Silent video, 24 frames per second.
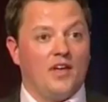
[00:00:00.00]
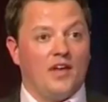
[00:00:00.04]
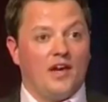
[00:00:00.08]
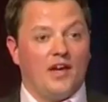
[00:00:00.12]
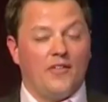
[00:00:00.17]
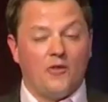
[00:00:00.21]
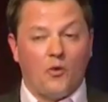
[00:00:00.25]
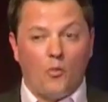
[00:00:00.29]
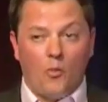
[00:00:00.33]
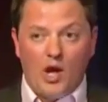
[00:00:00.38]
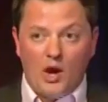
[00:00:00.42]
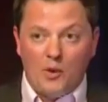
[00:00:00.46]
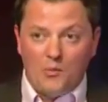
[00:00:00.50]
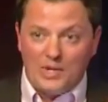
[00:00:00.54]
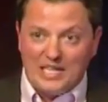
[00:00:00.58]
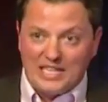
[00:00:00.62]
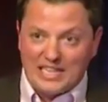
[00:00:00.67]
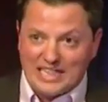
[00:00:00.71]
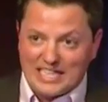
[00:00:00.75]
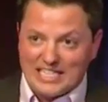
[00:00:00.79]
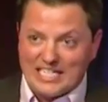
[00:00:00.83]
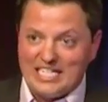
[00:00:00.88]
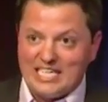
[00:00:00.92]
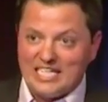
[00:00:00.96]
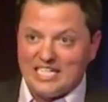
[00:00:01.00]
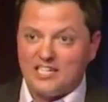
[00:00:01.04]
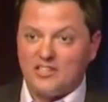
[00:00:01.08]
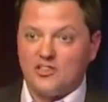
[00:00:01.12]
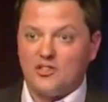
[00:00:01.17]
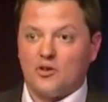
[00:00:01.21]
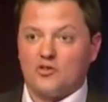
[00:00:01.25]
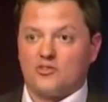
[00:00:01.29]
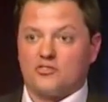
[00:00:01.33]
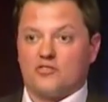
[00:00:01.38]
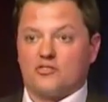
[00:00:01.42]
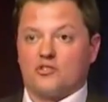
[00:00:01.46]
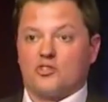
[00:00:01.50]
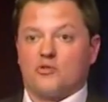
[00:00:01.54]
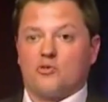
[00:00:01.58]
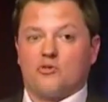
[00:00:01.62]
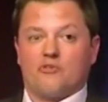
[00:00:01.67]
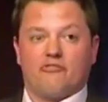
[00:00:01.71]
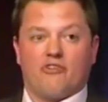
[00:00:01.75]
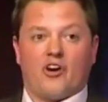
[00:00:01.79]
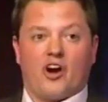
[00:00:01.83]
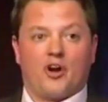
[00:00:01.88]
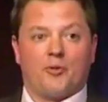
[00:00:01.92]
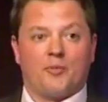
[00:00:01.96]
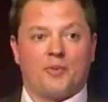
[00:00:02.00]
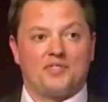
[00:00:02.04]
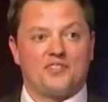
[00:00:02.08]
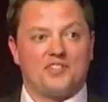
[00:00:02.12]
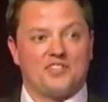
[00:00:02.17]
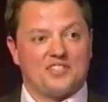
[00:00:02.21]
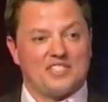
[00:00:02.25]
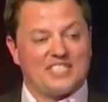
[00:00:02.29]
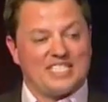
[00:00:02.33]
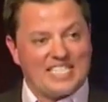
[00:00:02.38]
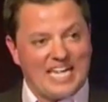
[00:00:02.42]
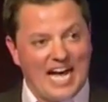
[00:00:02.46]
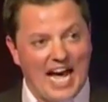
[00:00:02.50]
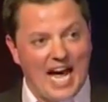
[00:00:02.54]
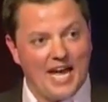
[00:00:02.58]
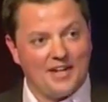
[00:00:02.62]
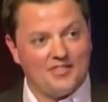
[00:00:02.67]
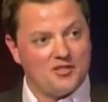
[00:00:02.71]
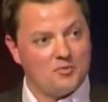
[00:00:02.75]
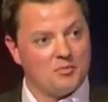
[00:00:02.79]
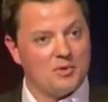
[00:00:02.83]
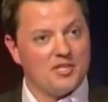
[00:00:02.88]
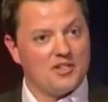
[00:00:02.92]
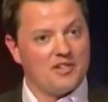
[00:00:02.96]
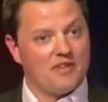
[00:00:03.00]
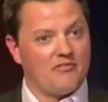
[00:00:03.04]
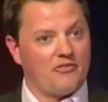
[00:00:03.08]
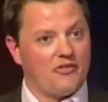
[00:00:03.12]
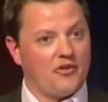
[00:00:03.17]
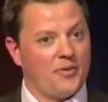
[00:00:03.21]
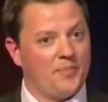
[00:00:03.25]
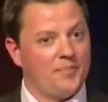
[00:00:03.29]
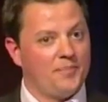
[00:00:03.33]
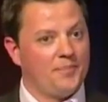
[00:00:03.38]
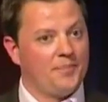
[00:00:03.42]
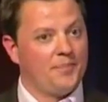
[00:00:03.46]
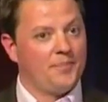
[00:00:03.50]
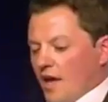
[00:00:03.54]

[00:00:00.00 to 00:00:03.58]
And the way we lead in those new environments has got to be different.